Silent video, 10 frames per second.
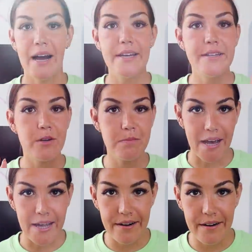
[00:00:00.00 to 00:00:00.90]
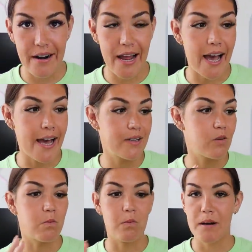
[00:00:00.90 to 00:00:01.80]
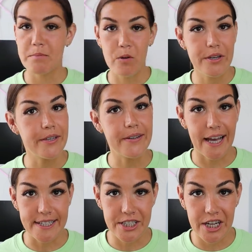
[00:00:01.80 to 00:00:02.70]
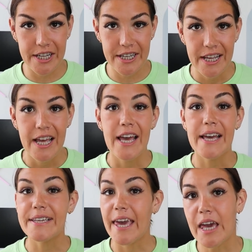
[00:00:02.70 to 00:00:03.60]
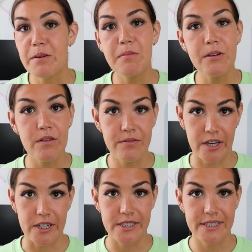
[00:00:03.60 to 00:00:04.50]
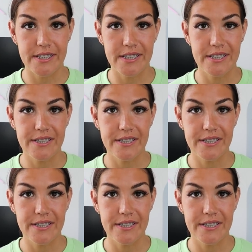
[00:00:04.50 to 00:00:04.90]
But no matter at what point you catch it, it can be reversed.